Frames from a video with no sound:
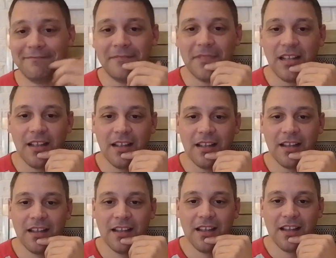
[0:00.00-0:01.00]

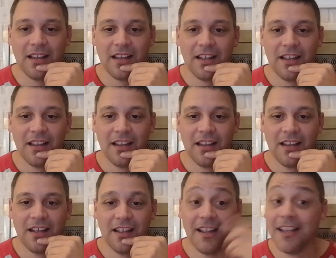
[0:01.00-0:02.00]

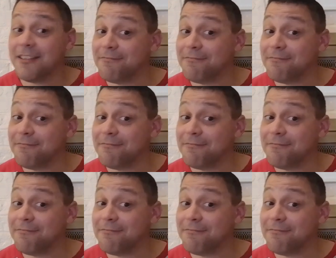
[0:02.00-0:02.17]
[no speech]